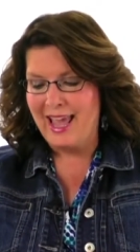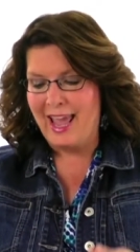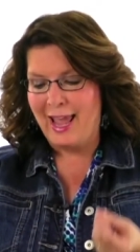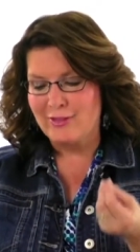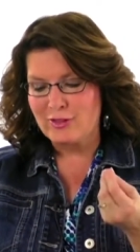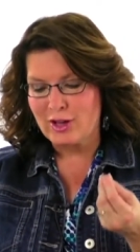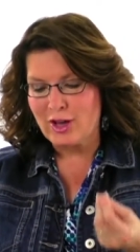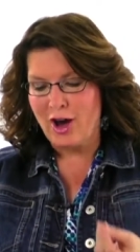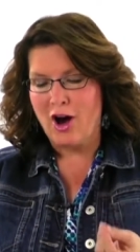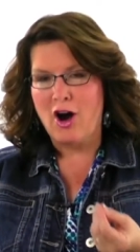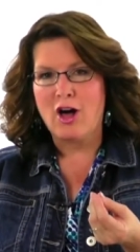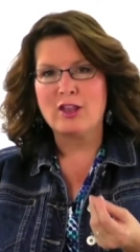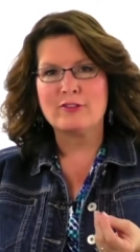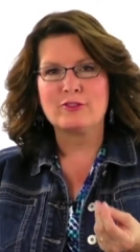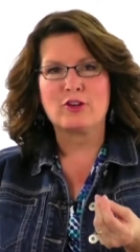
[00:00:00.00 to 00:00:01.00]
And the
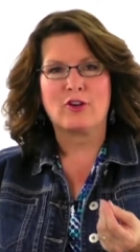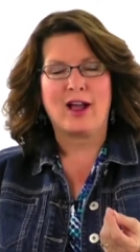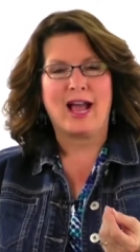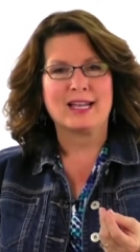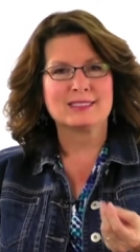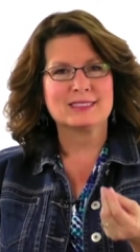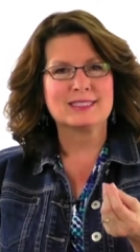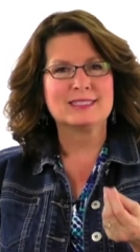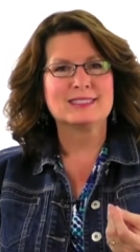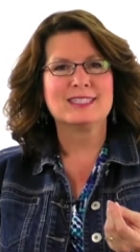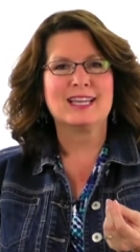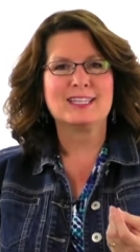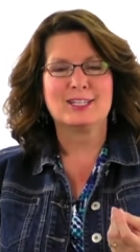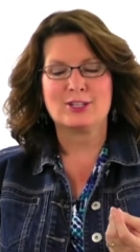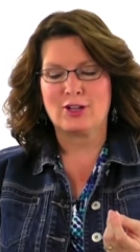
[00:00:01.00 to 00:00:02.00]
call of Christ, the
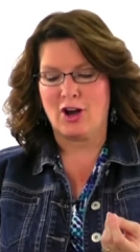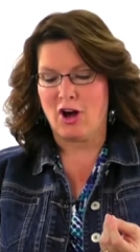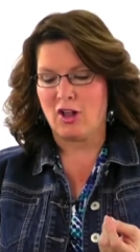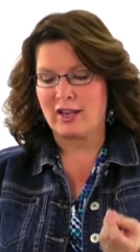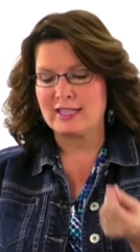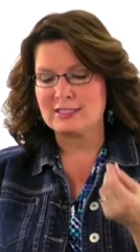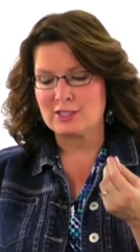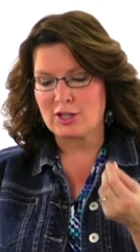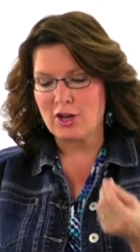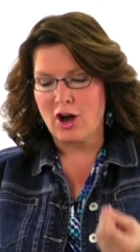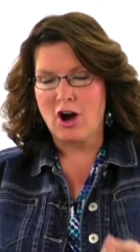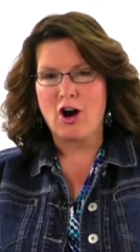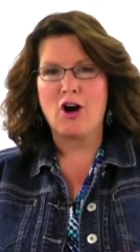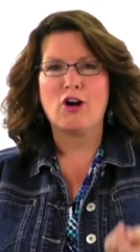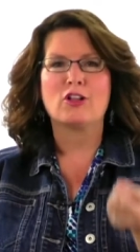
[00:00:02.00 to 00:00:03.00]
second call, is the
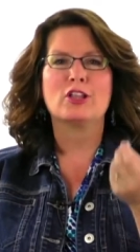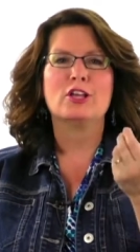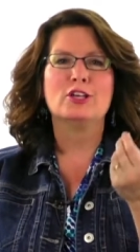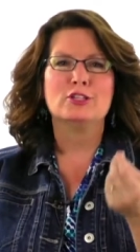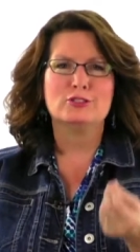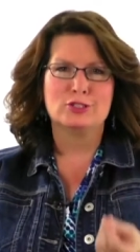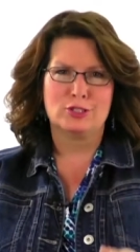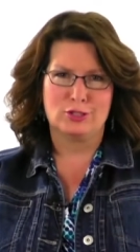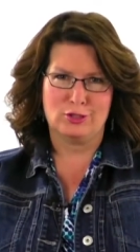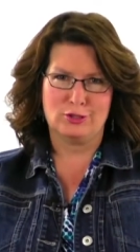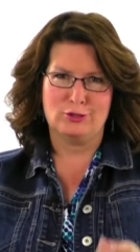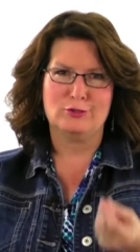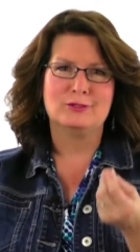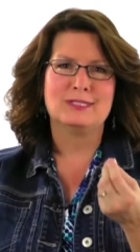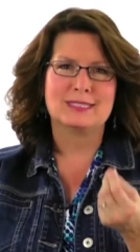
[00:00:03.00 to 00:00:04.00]
call
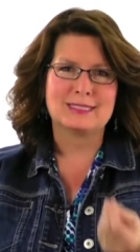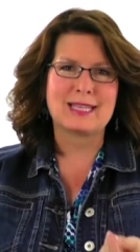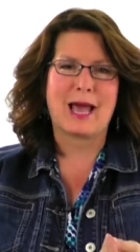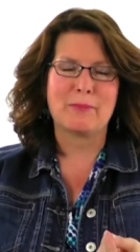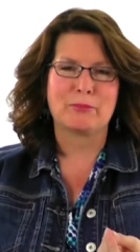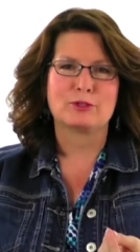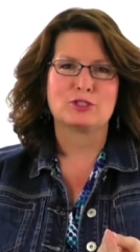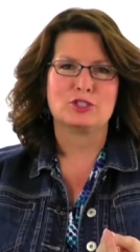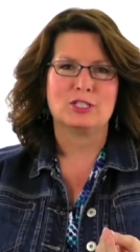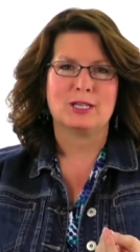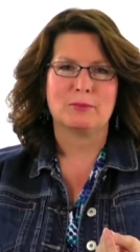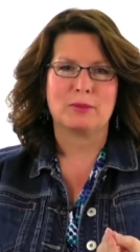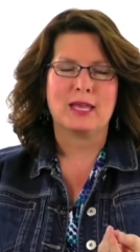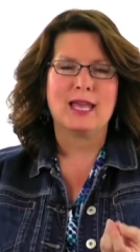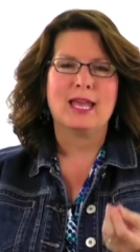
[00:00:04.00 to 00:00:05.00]
to
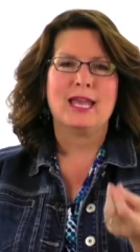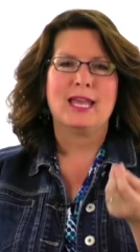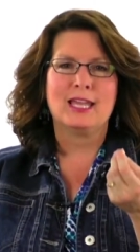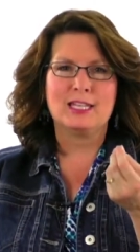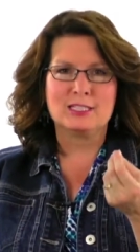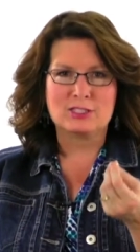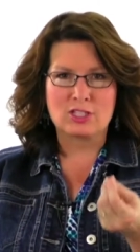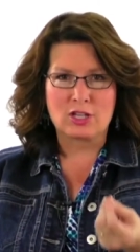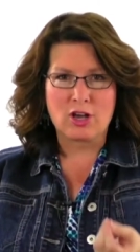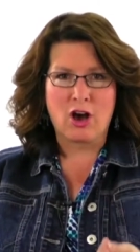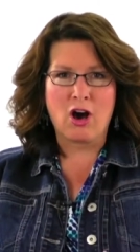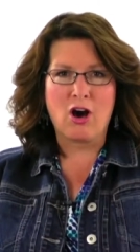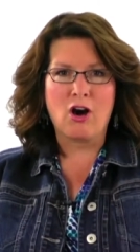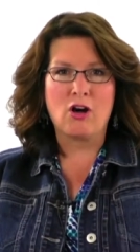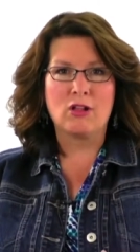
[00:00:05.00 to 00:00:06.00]
discipleship. It is the
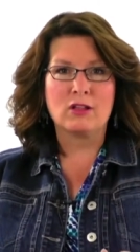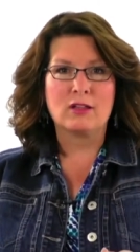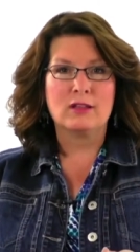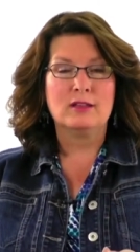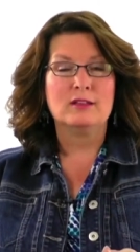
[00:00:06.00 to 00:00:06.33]
call